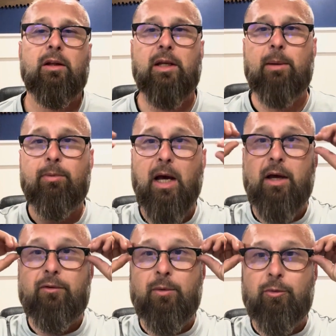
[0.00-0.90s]
Keep
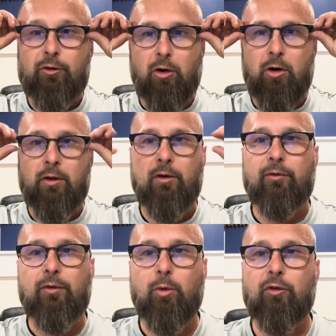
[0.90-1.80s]
that from scarring their
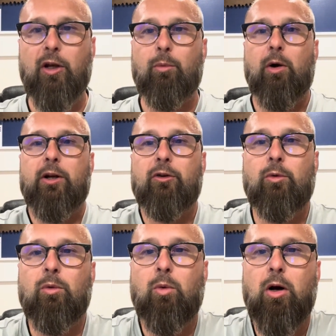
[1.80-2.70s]
floors up while you're
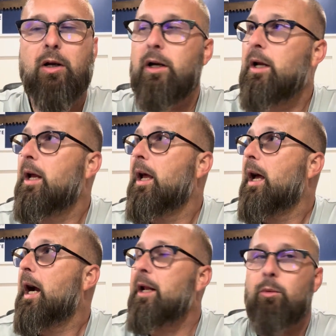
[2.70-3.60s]
doing work.
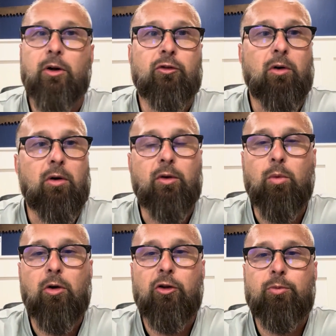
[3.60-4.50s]
I didn't want to draw on the
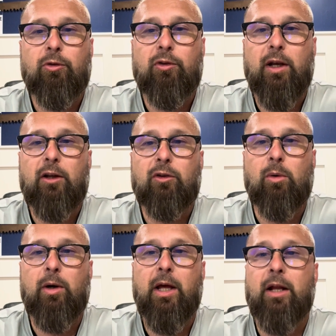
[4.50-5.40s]
walls per se, so I
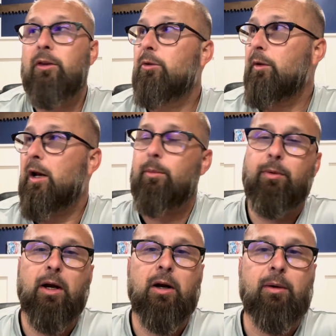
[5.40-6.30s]
went ahead and threw that up
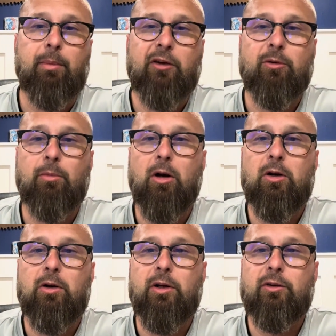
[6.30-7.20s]
there in a magic
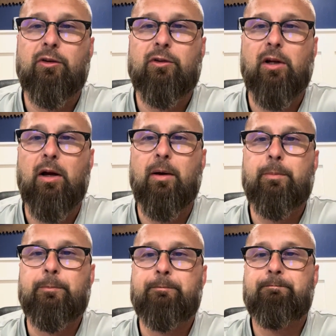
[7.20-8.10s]
marker and just
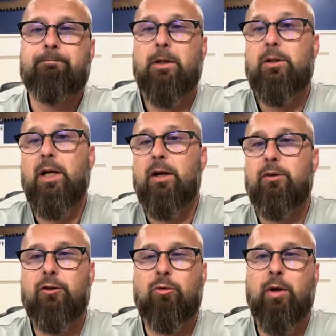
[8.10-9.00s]

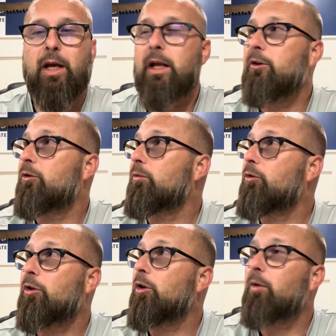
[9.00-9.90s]
went ahead and just
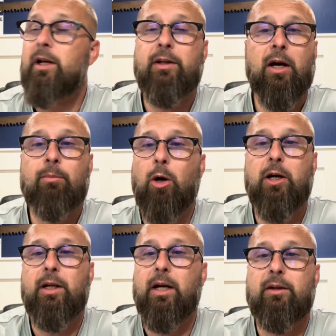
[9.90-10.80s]
started writing down
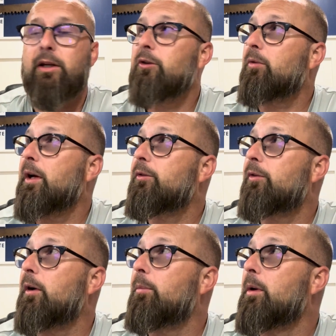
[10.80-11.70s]
marketing ideas, right?
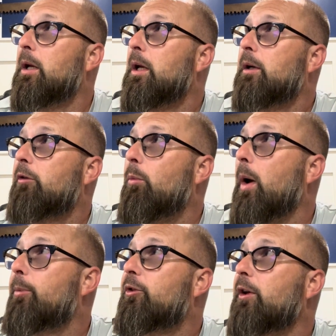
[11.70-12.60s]
From
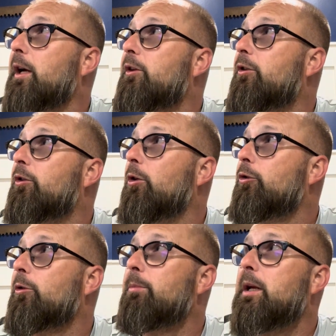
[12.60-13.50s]
websites to
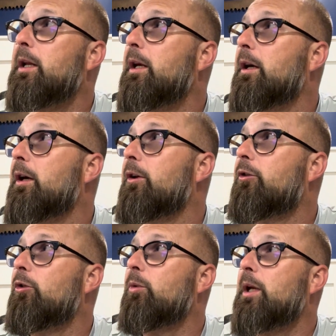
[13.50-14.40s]
social media
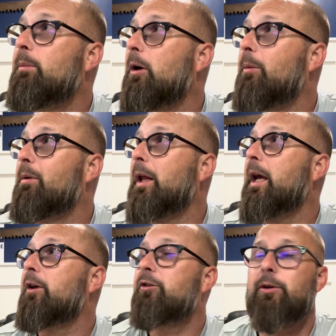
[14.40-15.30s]
to email
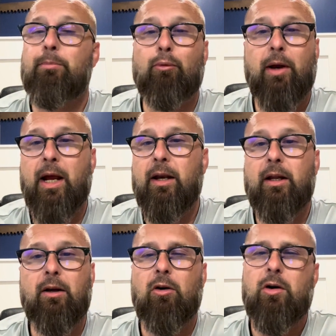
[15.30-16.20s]
blasts to
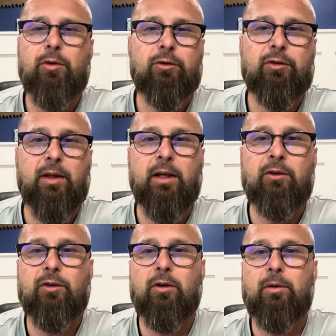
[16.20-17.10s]
branding, all those
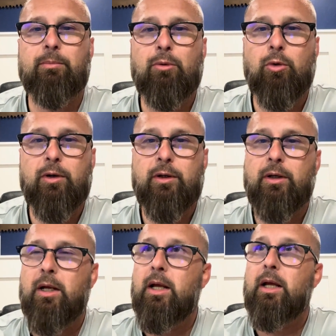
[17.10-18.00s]
things that are important
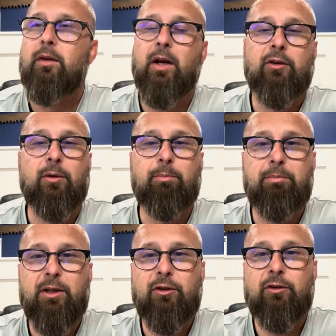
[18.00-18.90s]
that as a
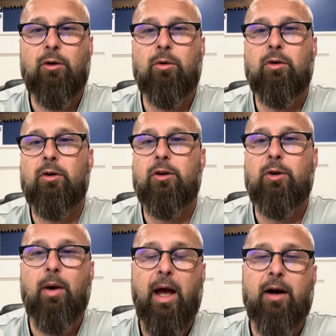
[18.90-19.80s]
business owner
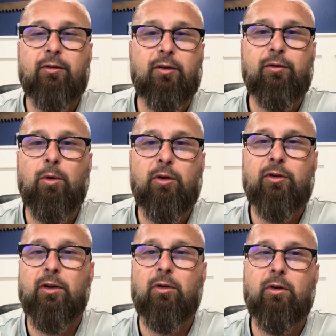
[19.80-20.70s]
you have to focus
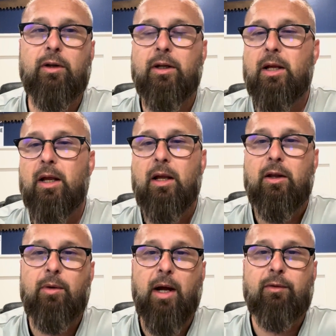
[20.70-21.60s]
in on,
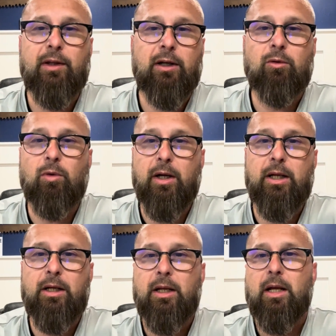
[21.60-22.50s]
you have to get it
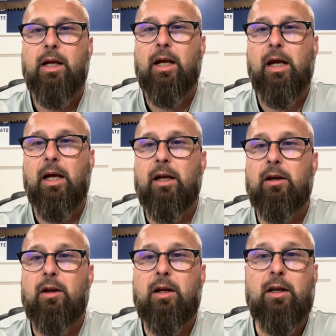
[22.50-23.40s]
right,
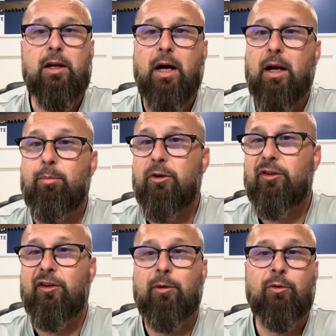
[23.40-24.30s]
and you got to put
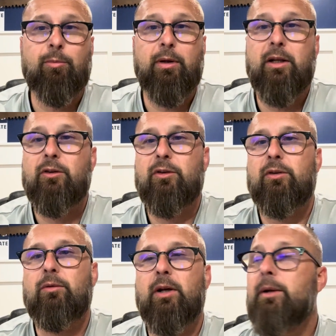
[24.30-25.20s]
systems in place,
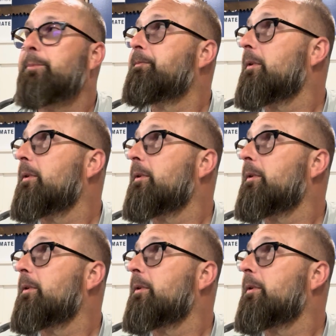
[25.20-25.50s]
right?